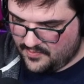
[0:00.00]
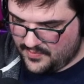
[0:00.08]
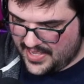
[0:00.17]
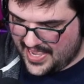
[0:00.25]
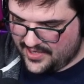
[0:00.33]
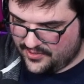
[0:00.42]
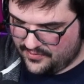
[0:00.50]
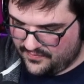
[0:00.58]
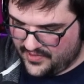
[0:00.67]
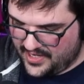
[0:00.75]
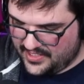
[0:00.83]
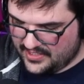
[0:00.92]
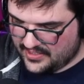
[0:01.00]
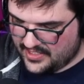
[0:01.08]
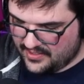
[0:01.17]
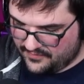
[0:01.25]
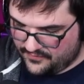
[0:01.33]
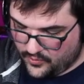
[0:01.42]
pattern finding
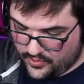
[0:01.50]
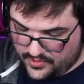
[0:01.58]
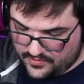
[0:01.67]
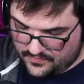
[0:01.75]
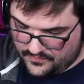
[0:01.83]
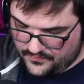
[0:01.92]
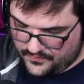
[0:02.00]
kind of for you.